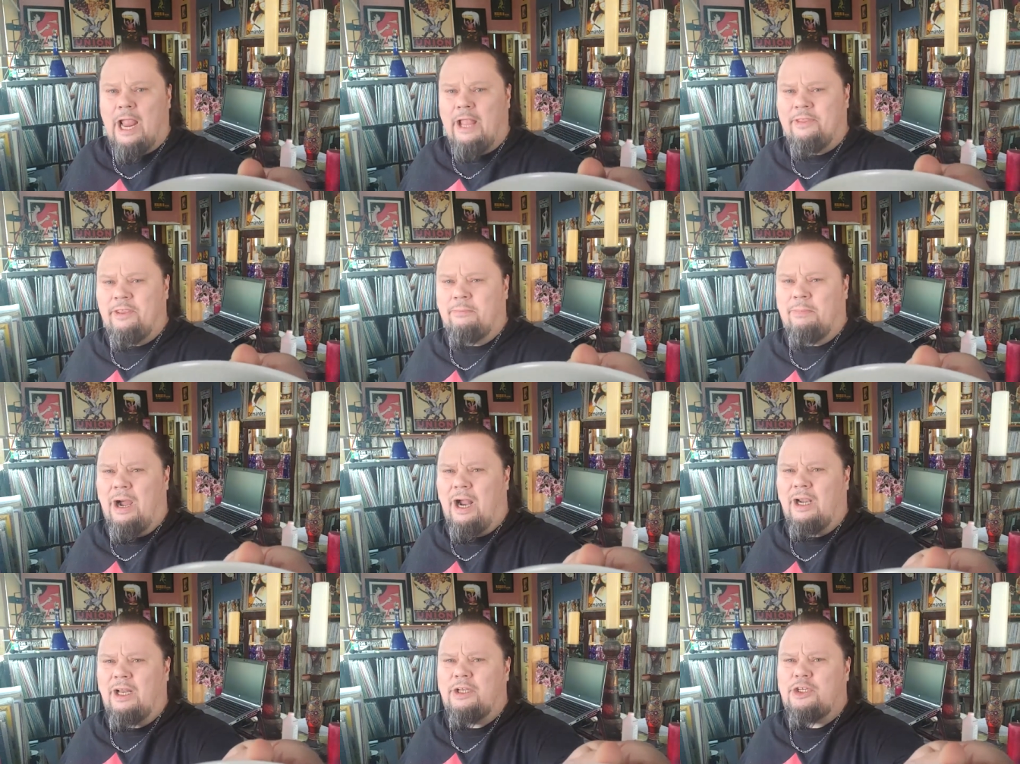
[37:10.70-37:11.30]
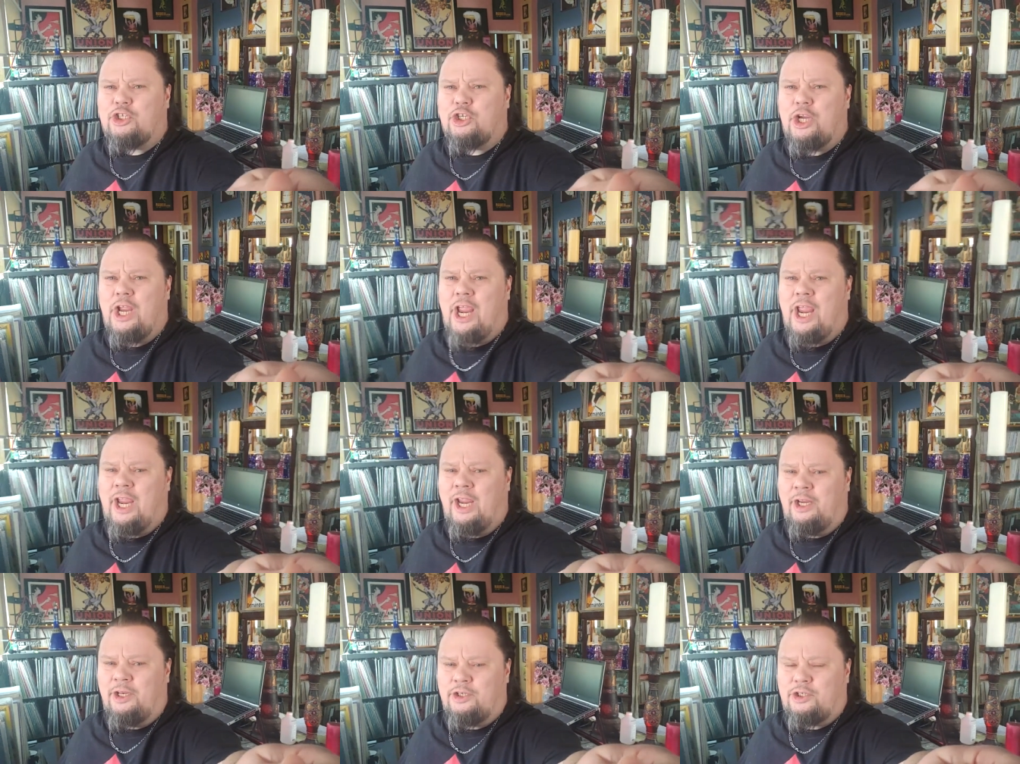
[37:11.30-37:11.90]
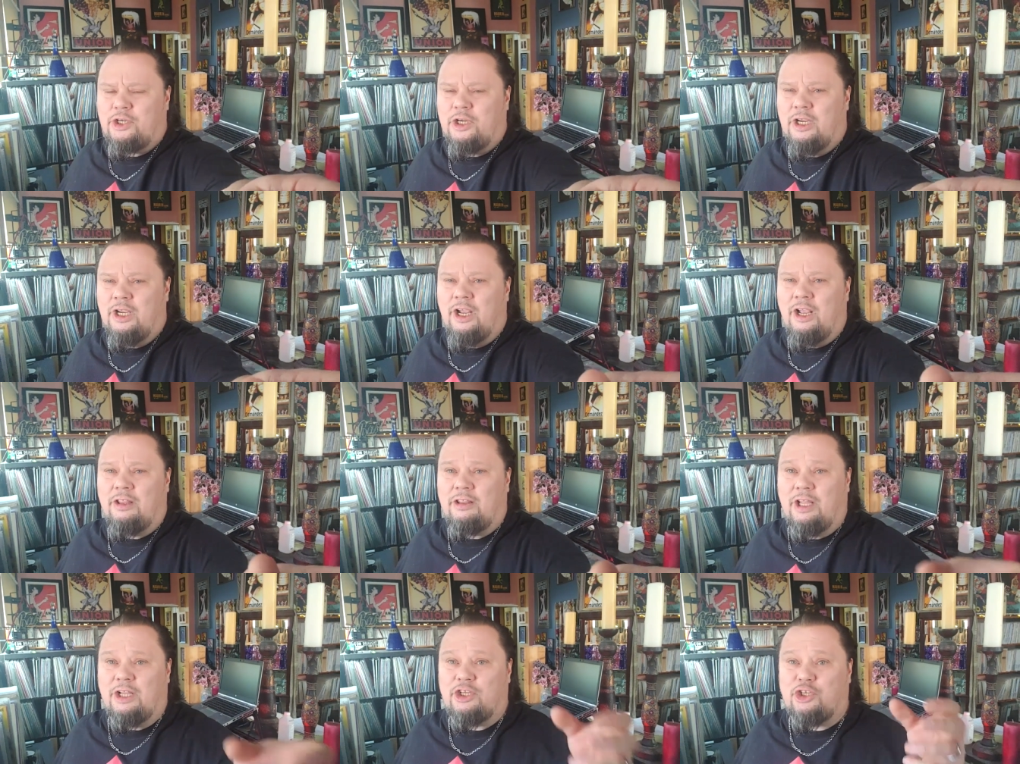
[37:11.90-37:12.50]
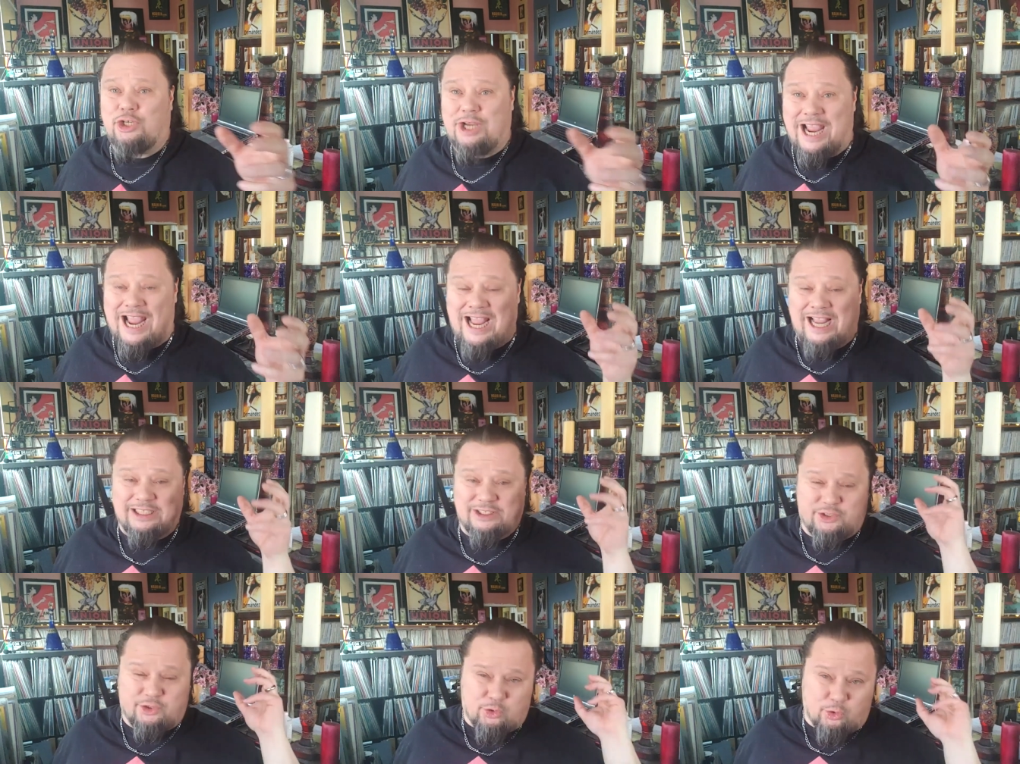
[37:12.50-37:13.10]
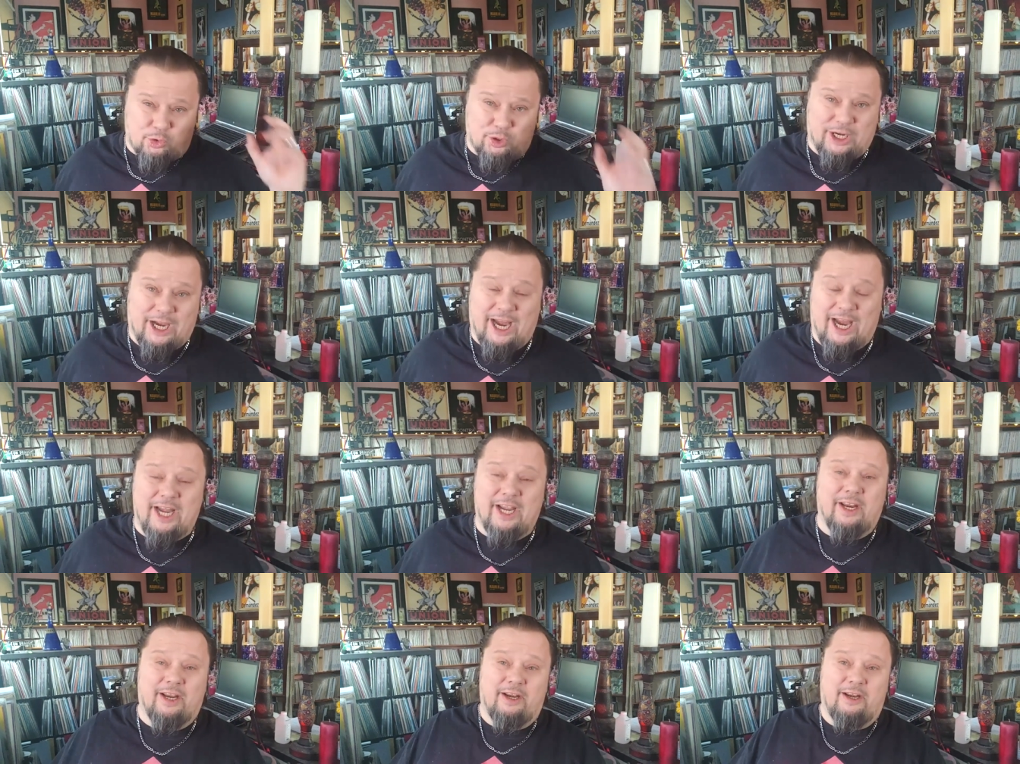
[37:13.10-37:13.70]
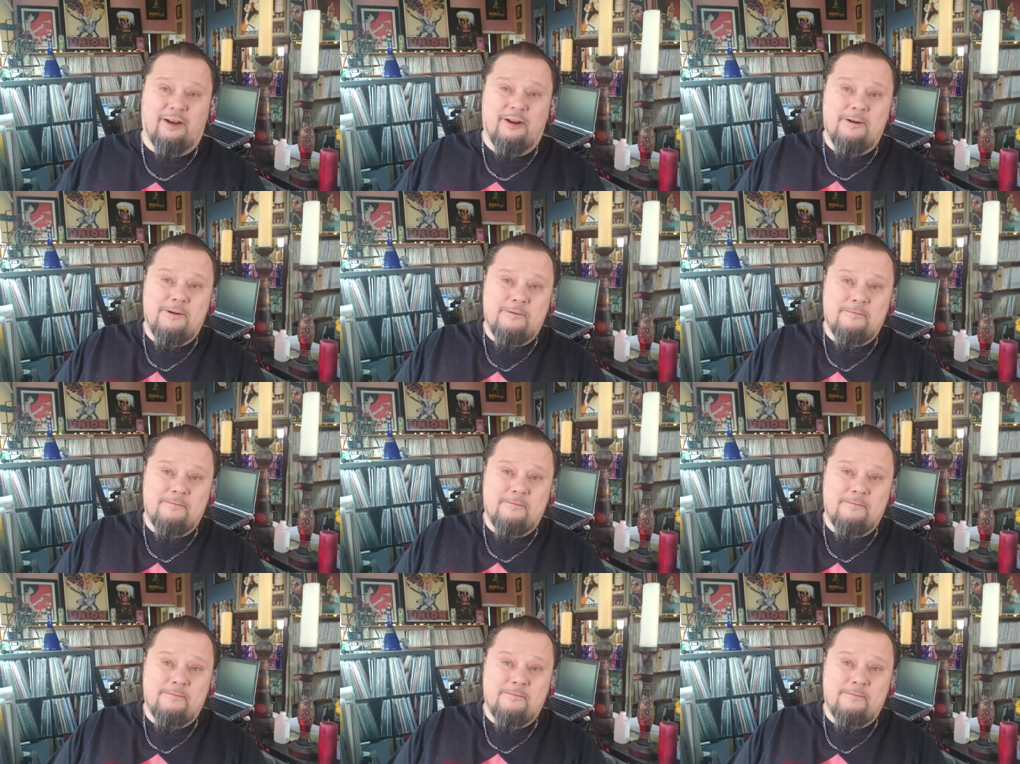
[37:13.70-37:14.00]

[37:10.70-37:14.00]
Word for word: the amount of change that jazz created